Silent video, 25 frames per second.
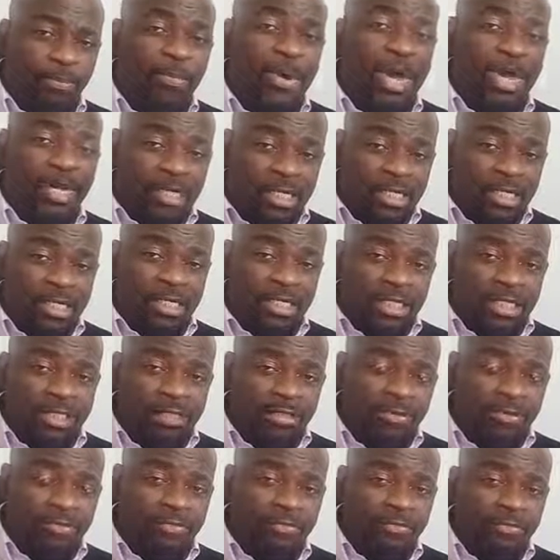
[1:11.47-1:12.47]
per
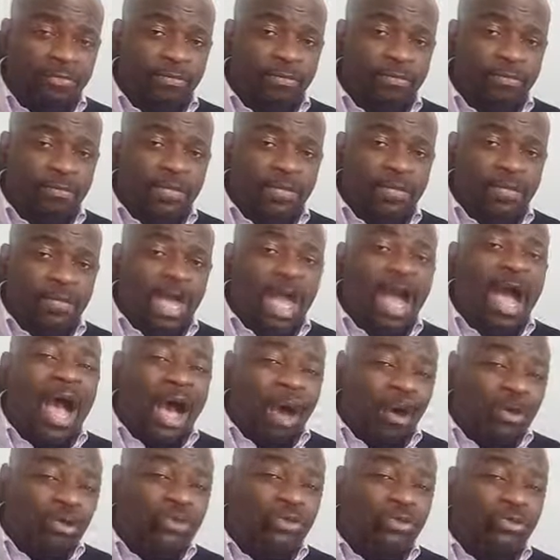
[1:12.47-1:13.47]
lead.
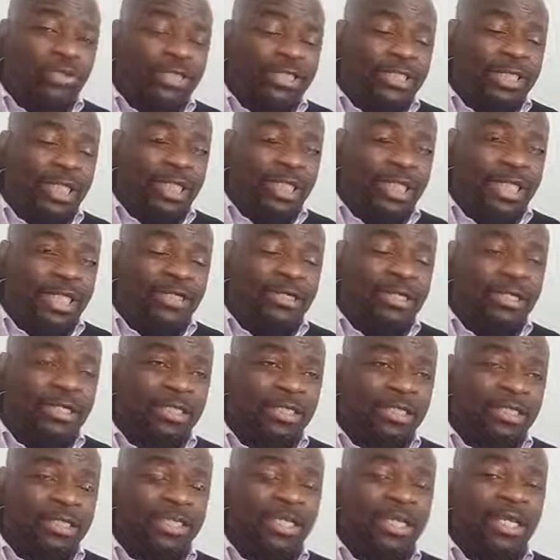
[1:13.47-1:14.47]
How to
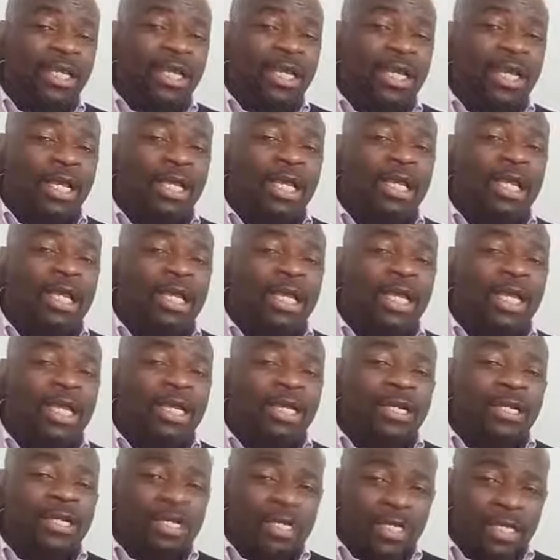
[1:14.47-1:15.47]
generate
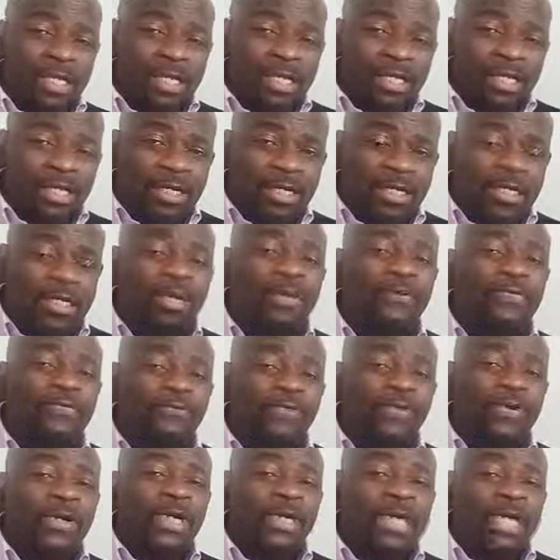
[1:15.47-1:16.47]
a lead
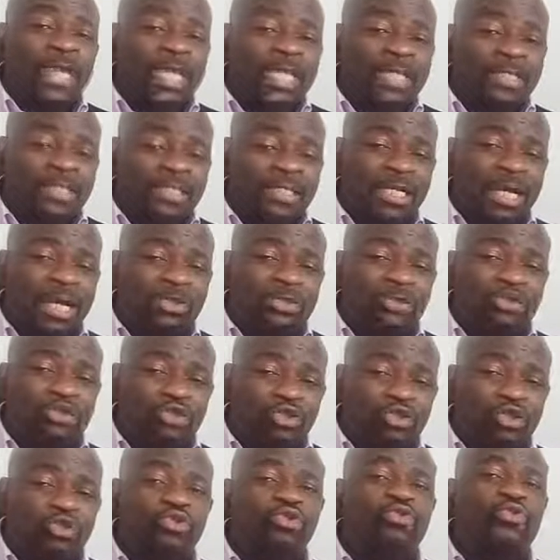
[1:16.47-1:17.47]
for less than
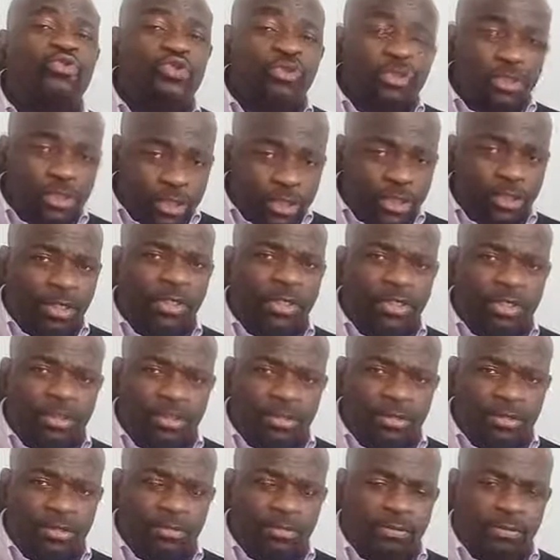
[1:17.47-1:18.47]

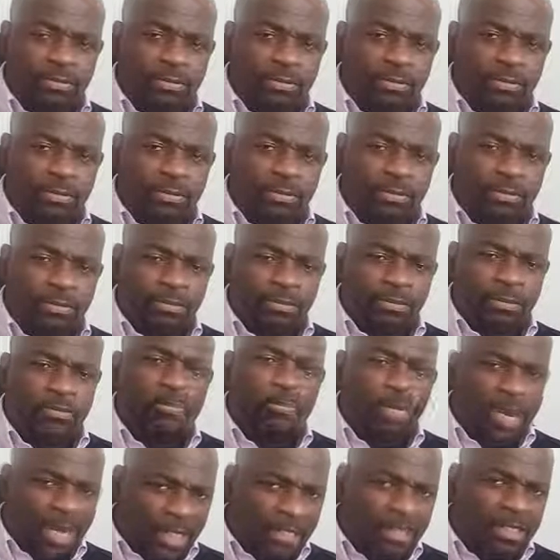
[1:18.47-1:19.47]
$2
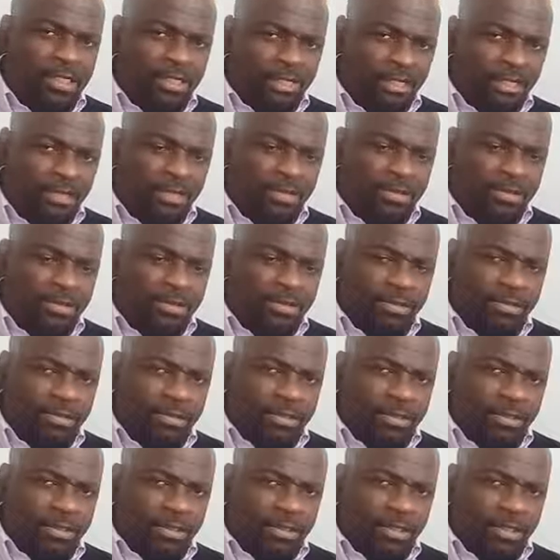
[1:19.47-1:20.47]
per lead.
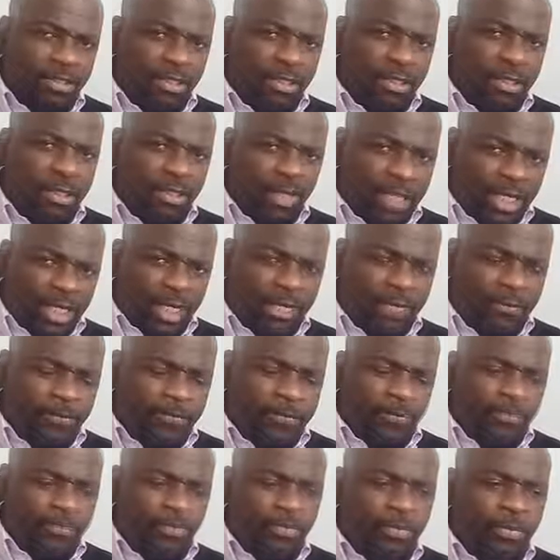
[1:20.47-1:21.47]
Okay,
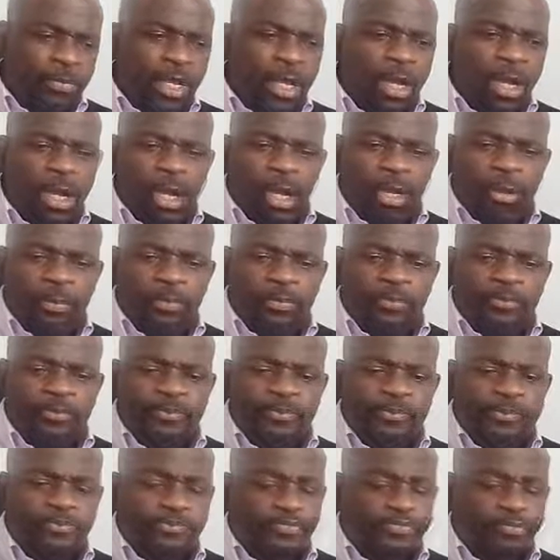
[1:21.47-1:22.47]

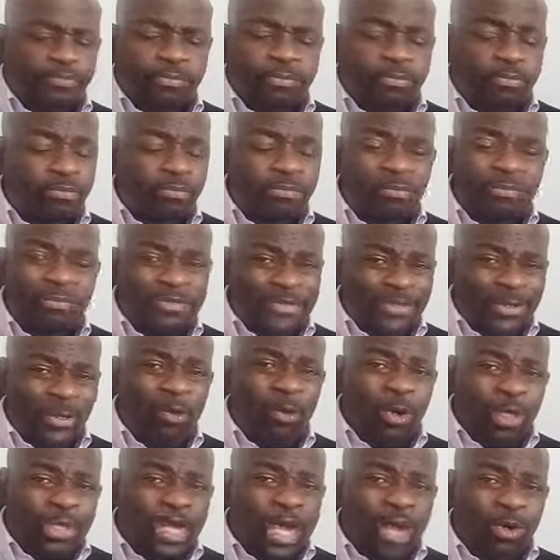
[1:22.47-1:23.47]

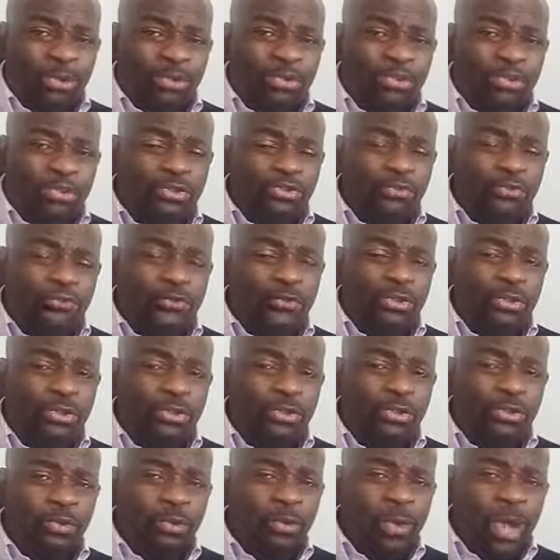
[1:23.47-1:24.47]
what I would do for
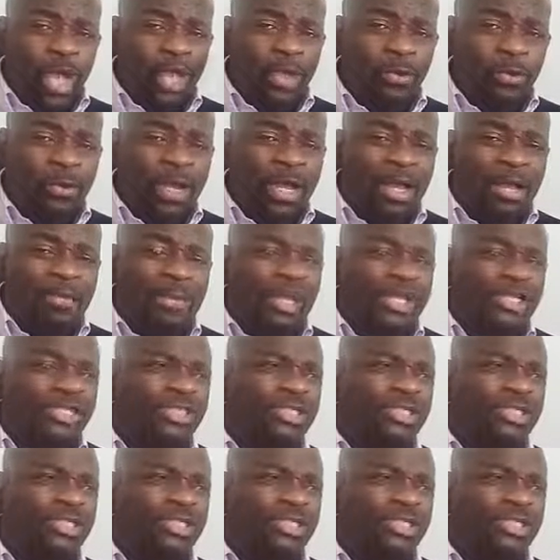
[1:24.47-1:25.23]
you, why am I